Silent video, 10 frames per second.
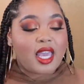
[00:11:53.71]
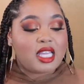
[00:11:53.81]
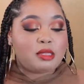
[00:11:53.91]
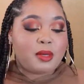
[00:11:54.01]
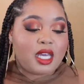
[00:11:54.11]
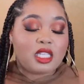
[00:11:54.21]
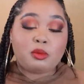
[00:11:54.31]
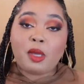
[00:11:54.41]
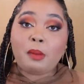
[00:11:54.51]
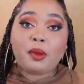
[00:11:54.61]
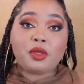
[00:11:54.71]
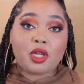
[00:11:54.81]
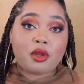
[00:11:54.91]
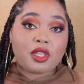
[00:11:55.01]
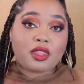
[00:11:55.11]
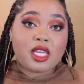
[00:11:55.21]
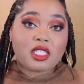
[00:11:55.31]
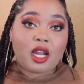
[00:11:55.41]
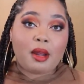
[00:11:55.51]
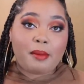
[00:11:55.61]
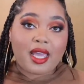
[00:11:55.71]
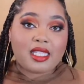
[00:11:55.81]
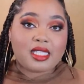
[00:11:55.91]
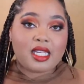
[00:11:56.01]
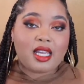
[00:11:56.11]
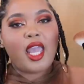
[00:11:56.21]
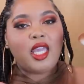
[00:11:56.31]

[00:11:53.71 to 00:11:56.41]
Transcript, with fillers: It's because people know that these are amazing,